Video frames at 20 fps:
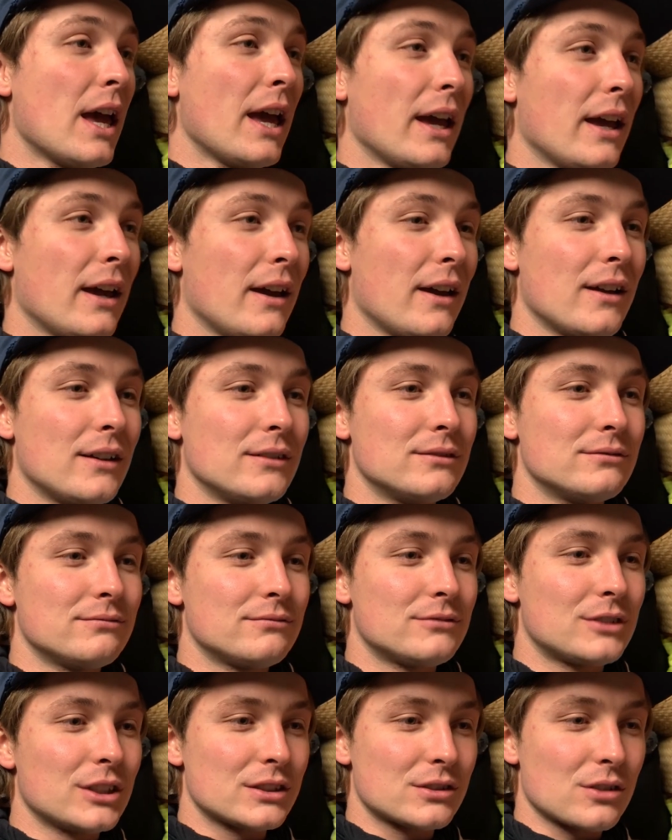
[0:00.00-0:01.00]
and
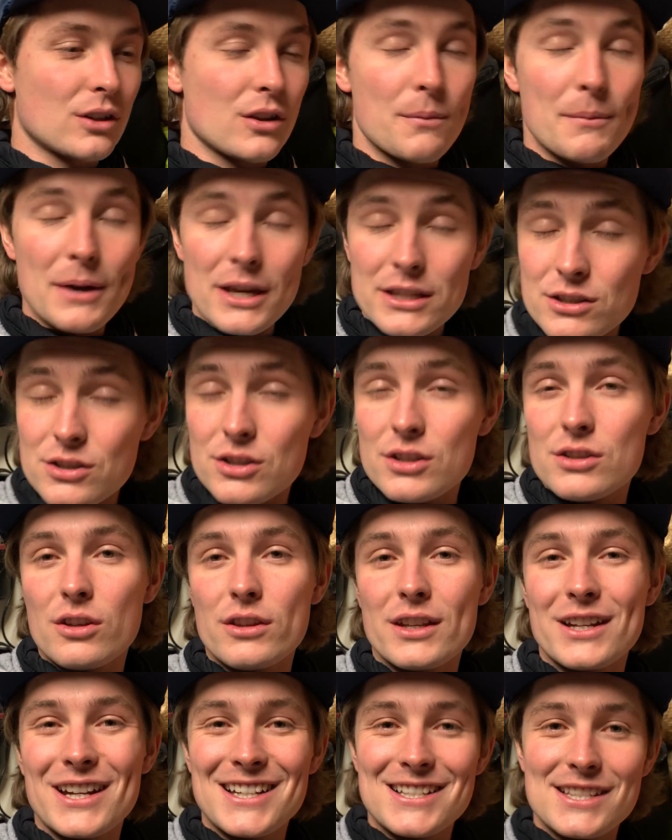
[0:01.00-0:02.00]
just all the messages, all
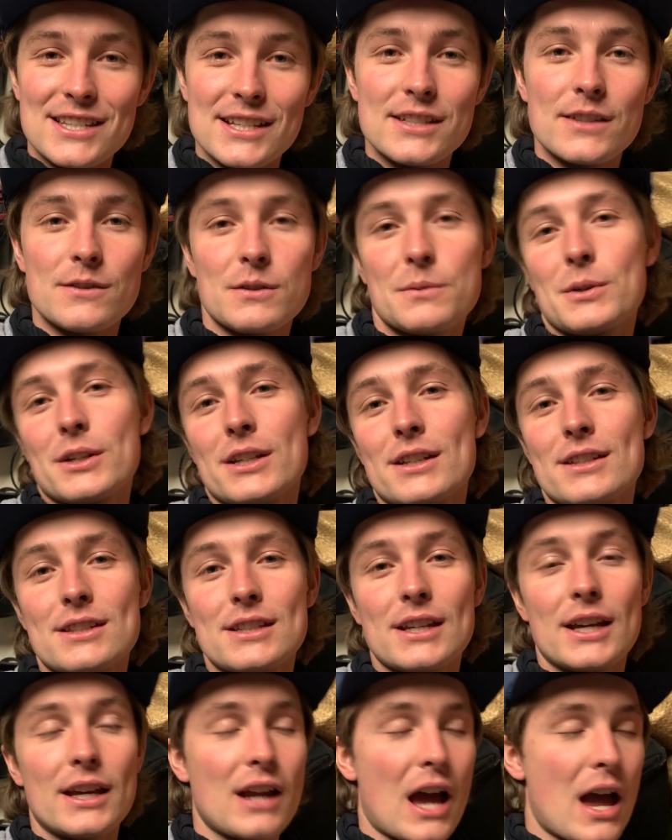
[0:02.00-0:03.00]
the nice things everybody has said.